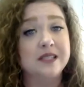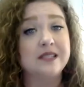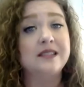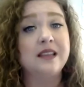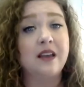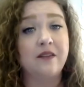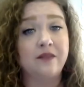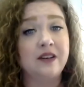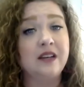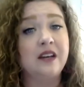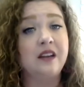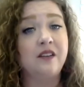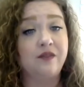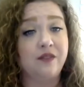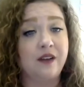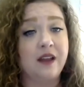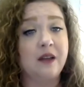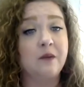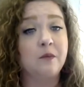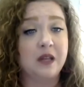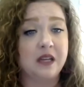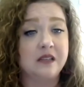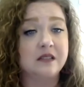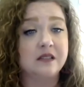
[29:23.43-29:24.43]
70
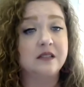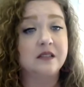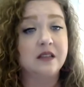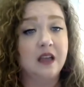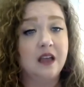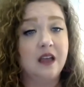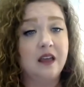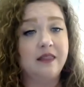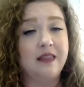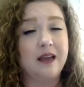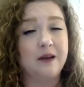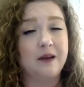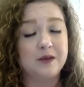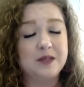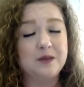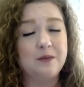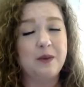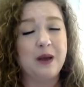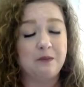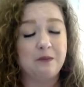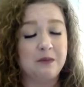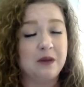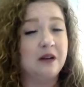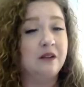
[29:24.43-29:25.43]
families. That was
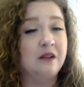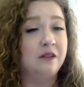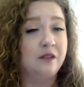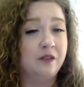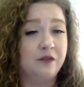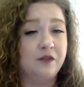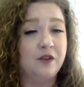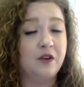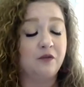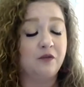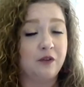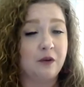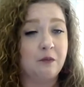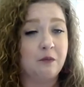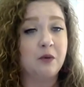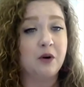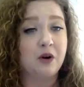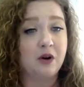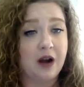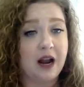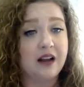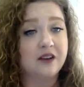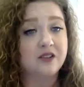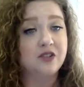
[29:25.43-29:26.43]
about middle of
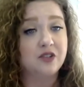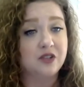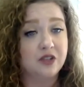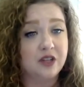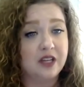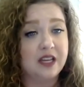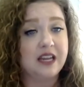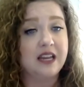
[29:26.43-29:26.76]
November, actually.